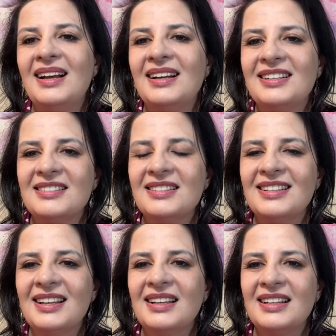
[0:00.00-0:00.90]

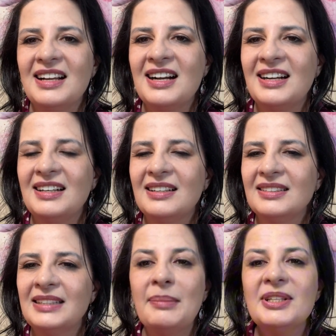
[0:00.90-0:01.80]
uh,
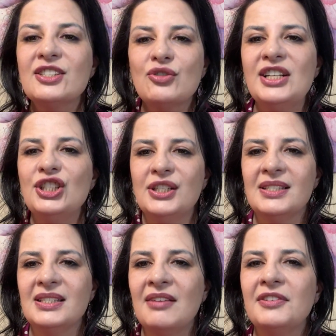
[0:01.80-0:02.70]

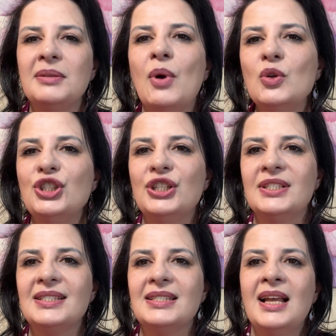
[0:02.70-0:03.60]
demonstrations of
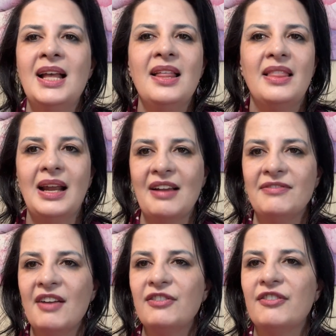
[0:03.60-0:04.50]
emotions that I've
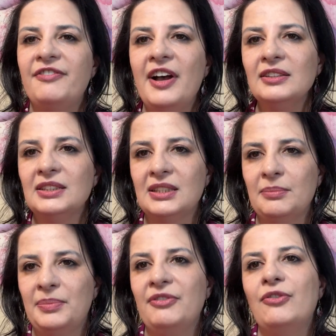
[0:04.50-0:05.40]
never felt
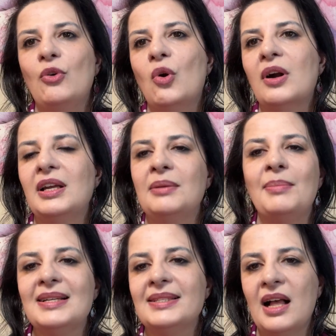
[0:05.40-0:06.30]
before in
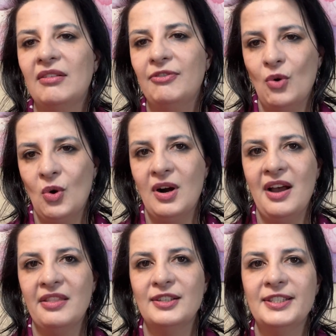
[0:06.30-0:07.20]
myself or
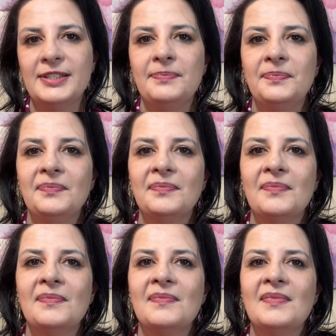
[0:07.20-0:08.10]
others.
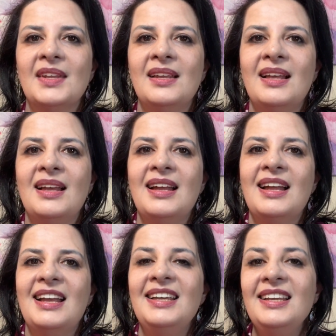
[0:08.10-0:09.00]

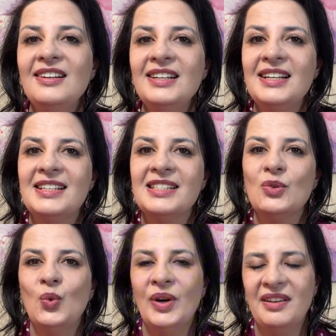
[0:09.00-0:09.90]
Here is
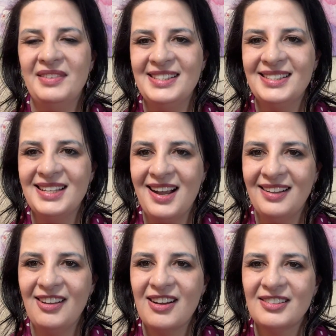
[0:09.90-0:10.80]
one of these
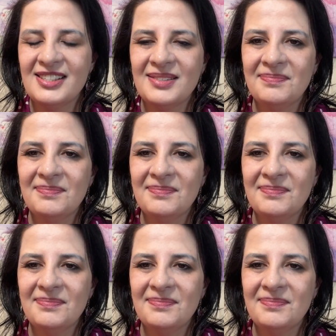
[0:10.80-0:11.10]
dialogues.